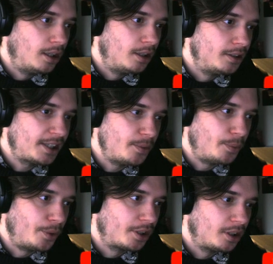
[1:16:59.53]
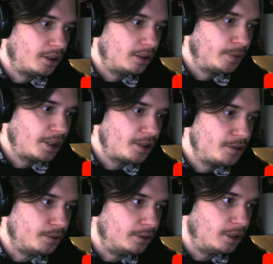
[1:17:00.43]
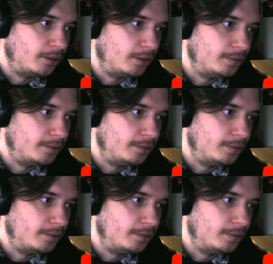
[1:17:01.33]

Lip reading: didn't work. What did I do? Oh.